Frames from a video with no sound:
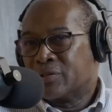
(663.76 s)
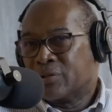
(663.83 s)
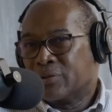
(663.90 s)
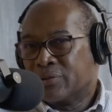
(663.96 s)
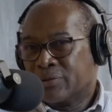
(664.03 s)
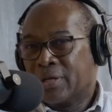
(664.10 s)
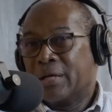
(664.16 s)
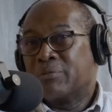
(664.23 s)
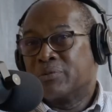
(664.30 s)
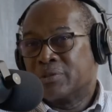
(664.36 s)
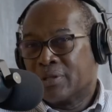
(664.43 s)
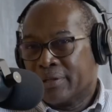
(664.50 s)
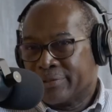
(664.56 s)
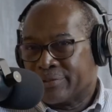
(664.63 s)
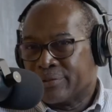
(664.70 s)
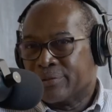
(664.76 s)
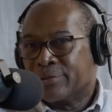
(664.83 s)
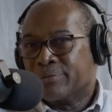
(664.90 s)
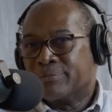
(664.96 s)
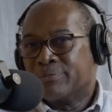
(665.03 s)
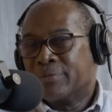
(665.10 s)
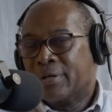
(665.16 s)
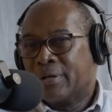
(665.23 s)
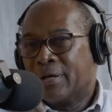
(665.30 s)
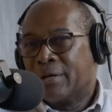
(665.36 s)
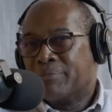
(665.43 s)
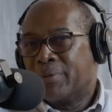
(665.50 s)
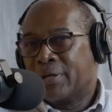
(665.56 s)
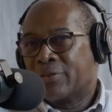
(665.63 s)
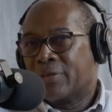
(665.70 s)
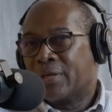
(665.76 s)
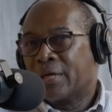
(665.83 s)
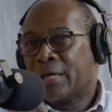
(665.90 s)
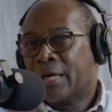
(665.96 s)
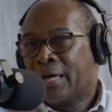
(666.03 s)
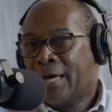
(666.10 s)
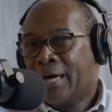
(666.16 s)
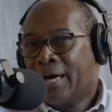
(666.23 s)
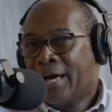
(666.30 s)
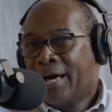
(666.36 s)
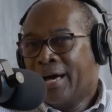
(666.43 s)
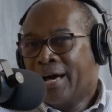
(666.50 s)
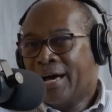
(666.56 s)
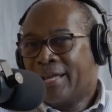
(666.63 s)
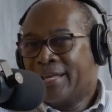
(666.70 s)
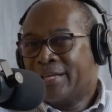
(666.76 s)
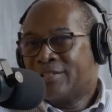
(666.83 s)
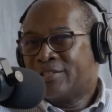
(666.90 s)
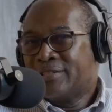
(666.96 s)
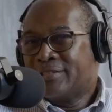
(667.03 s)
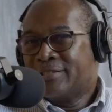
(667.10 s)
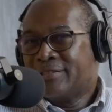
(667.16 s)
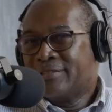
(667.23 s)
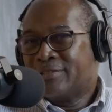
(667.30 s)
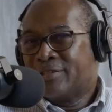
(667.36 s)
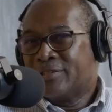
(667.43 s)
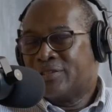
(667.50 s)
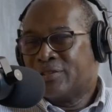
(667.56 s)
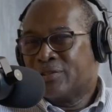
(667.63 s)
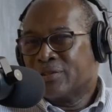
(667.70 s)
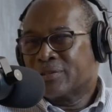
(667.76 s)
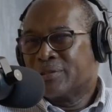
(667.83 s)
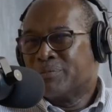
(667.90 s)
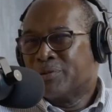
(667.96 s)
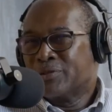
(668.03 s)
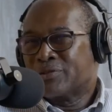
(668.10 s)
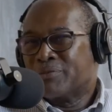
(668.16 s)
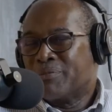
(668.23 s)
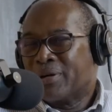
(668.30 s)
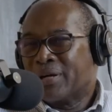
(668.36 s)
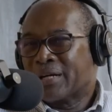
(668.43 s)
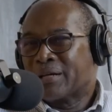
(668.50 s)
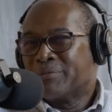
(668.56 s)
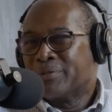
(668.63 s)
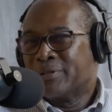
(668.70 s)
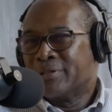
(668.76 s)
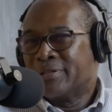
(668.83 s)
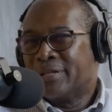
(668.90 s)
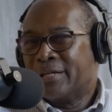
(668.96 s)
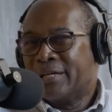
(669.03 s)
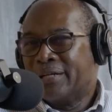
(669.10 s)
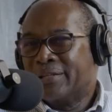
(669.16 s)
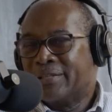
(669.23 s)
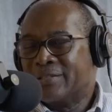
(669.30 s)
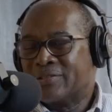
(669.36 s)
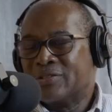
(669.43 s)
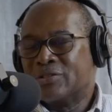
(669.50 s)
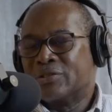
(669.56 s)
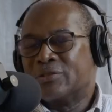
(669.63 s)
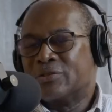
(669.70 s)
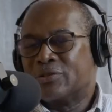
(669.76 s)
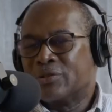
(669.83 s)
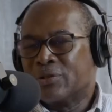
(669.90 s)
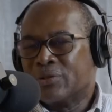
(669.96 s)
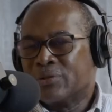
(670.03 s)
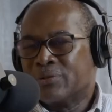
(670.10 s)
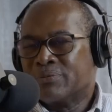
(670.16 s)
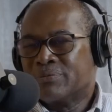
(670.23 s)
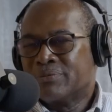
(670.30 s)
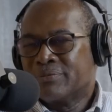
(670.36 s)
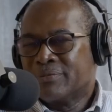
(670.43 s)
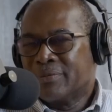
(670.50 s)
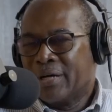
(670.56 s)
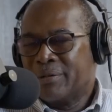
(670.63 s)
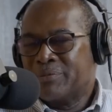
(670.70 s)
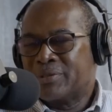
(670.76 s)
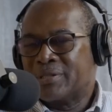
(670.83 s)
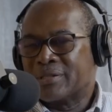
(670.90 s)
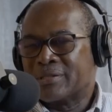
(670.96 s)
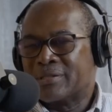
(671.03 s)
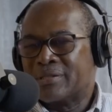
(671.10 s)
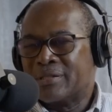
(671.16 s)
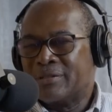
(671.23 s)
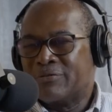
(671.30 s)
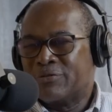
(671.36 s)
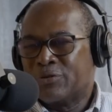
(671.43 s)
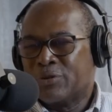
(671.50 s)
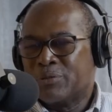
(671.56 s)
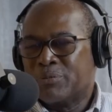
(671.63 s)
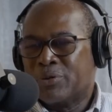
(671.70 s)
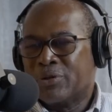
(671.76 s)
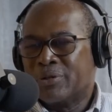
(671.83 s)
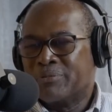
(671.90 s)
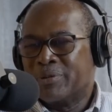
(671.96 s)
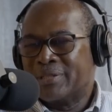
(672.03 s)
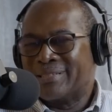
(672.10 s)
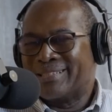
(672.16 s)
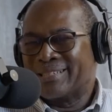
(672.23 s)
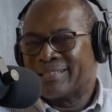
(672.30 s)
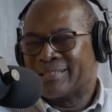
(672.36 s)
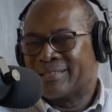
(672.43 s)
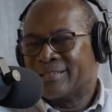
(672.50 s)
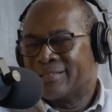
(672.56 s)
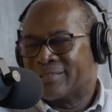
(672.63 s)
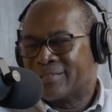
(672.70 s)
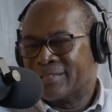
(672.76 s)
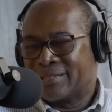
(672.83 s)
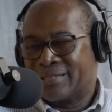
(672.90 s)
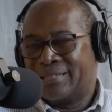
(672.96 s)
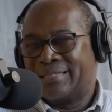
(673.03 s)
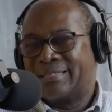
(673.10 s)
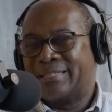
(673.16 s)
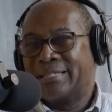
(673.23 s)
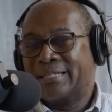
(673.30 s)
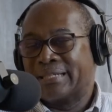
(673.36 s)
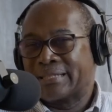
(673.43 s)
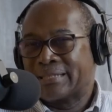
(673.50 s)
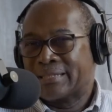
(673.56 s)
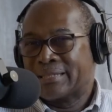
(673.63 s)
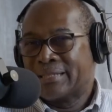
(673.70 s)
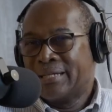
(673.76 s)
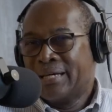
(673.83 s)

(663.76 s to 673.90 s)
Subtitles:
so that was also a big thing. And then she took the most remarkable decision. So I'm 64 born, my sister is 66.